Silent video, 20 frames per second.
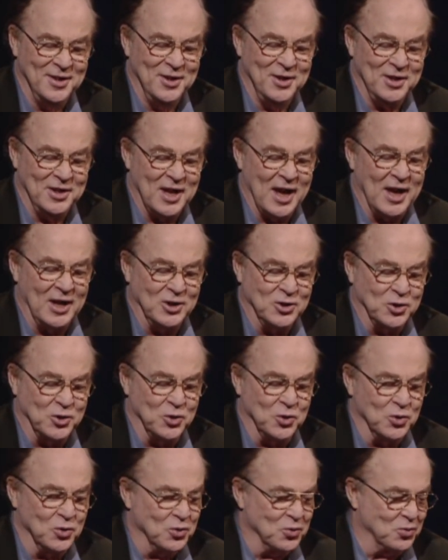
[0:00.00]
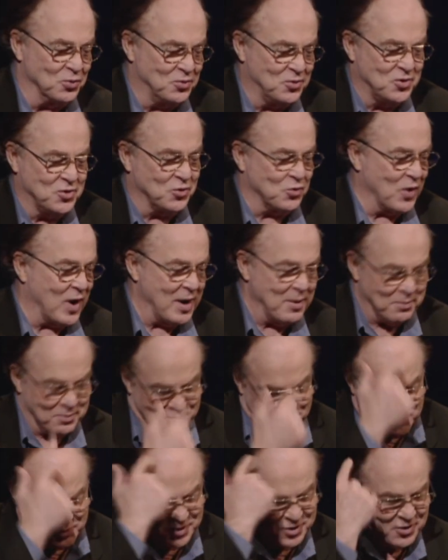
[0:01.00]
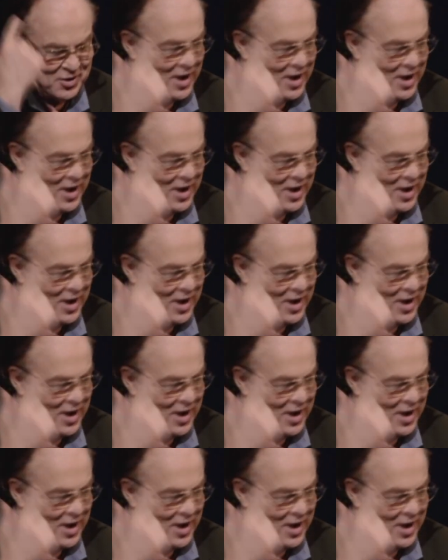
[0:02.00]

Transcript: gangster stripe with their